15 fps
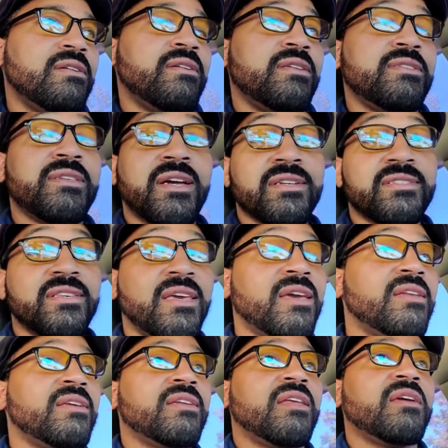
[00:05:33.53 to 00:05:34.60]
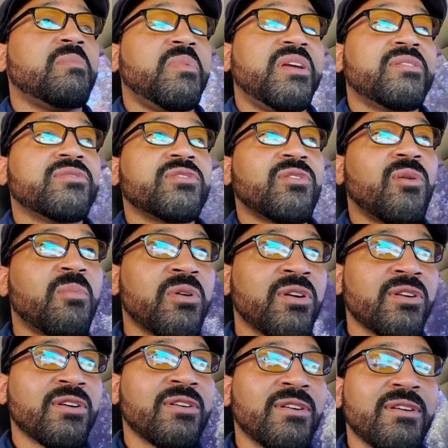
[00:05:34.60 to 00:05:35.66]
intoxicated and they appear sober,
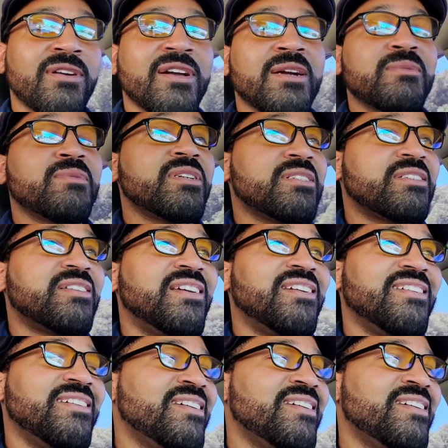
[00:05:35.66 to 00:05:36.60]
which